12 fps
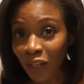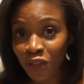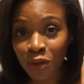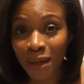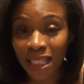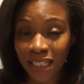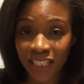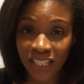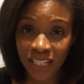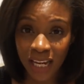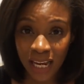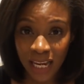So basically
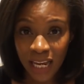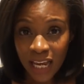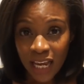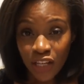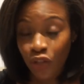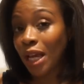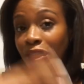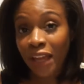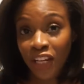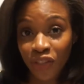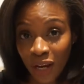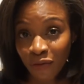today, so yeah,
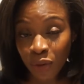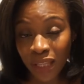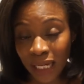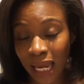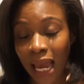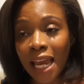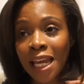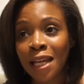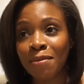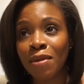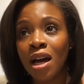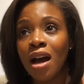thank you to everyone that
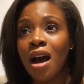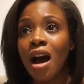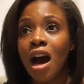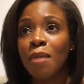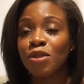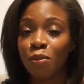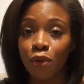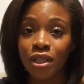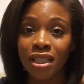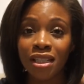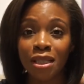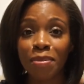came,
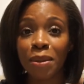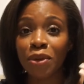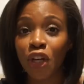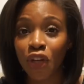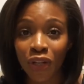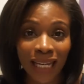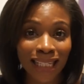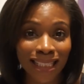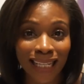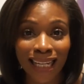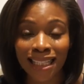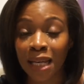supported us. The people that couldn't get
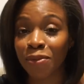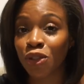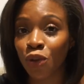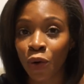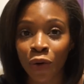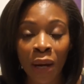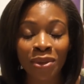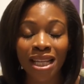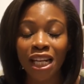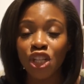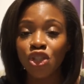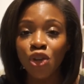tickets, I'm sorry. I was
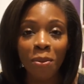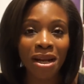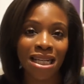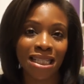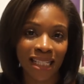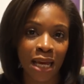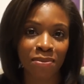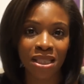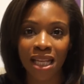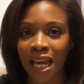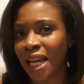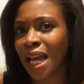getting so many DMs
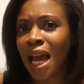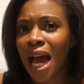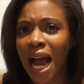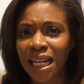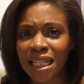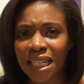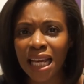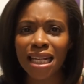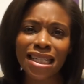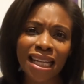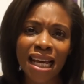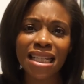saying, I need to get
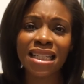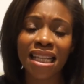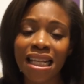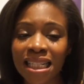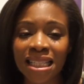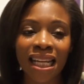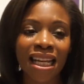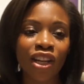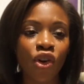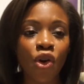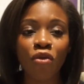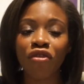a ticket, I need to get a
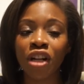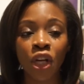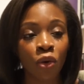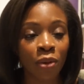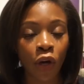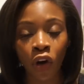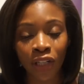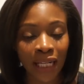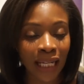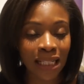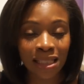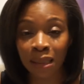ticket. Hopefully it'll be on
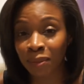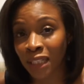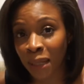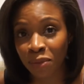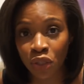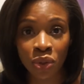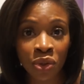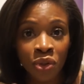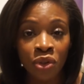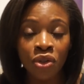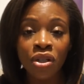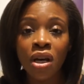again sometime
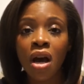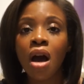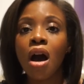soon.